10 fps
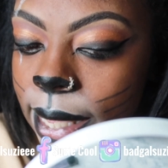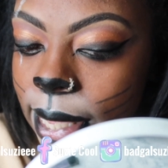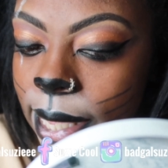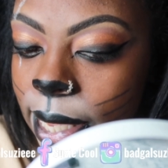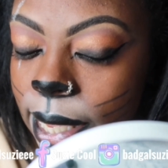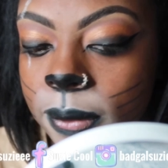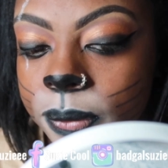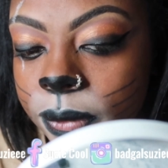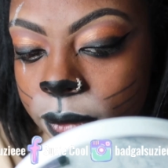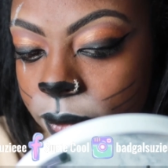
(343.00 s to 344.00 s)
I did.
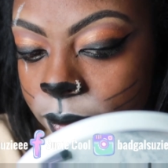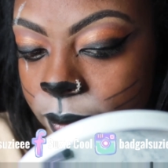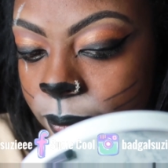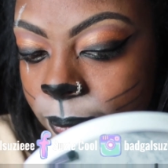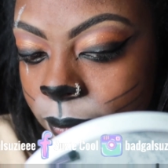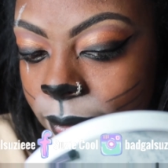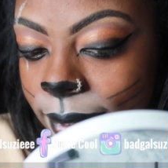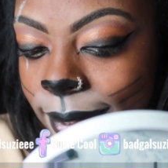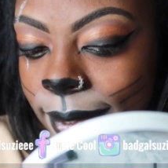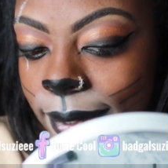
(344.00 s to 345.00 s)
Okay, so I
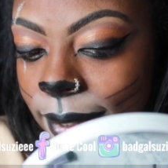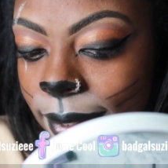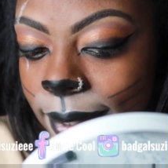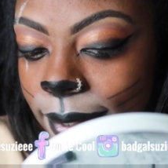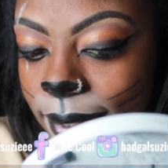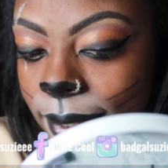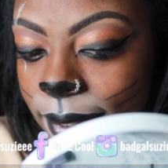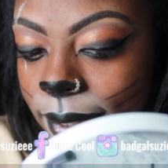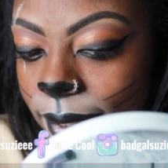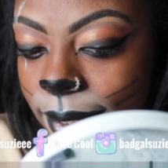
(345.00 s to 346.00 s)
was trying to do the
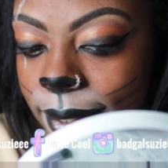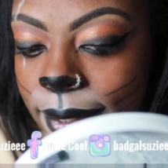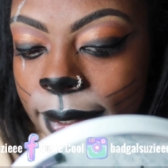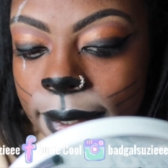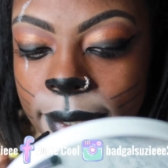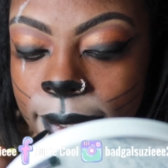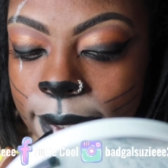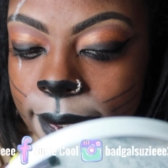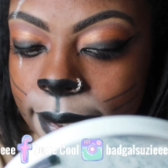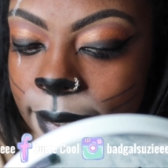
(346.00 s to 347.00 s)
inspired look
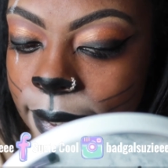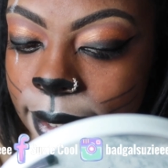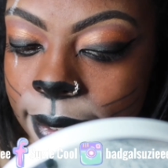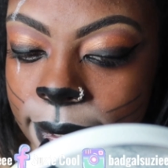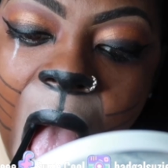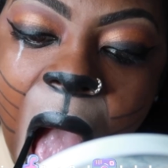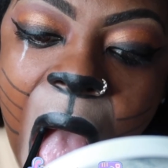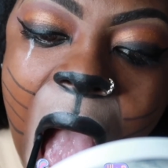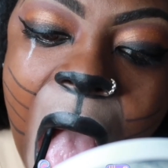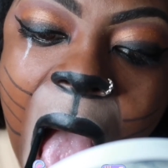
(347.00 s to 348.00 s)
from
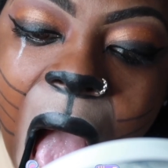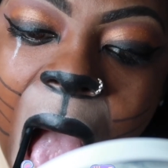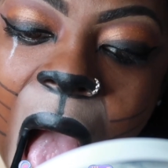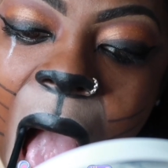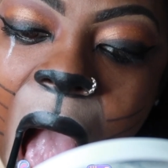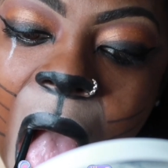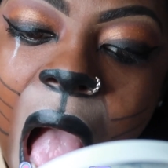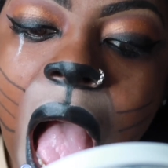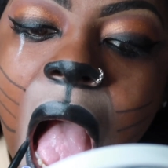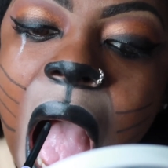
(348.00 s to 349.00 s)
Lily or
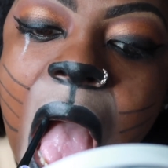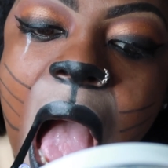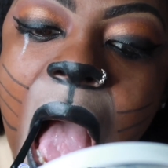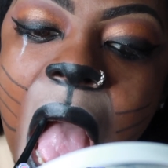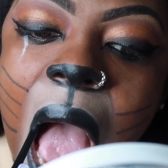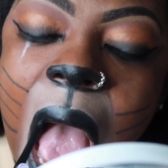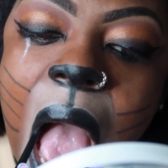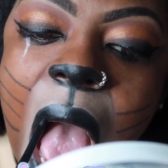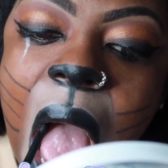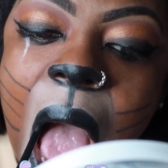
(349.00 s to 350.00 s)
whatever,
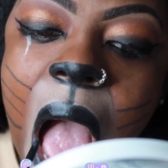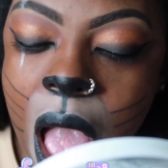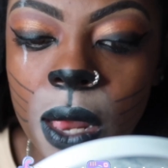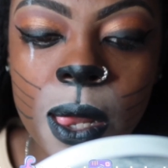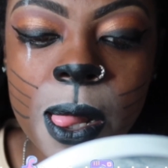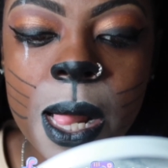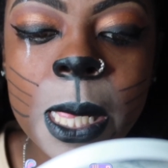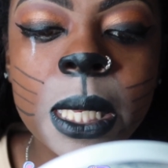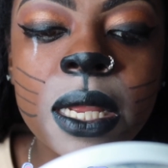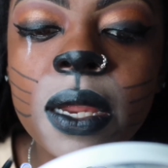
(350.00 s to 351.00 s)
and she only had
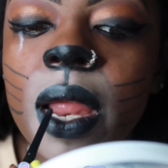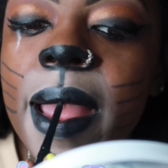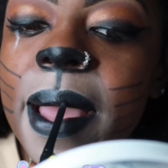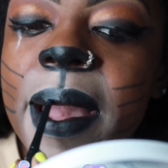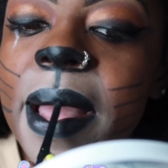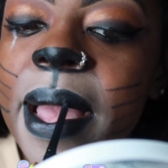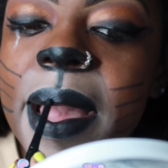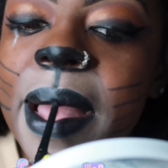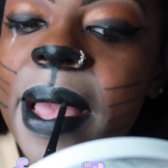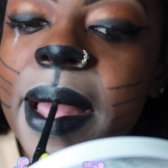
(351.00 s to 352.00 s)
one lip, but I
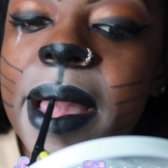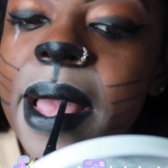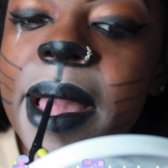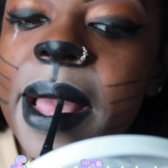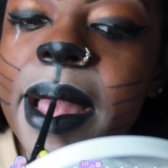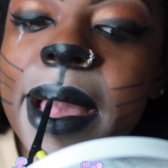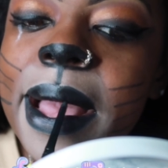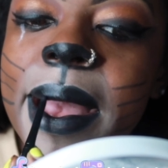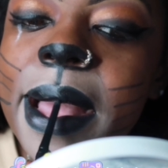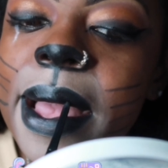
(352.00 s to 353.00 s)
decided to do both of
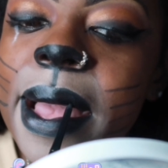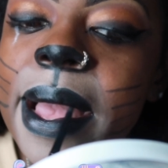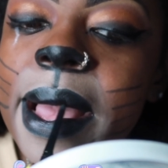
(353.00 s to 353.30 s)
mine.